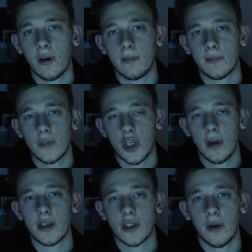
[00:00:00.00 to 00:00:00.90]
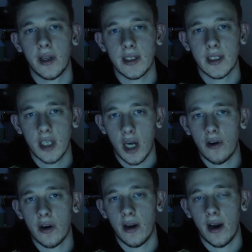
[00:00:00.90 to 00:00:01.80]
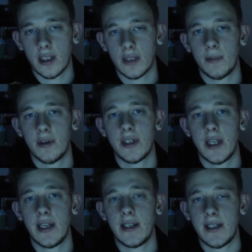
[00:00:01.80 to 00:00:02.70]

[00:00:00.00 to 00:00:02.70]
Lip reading: we got Joe Exotic's current husband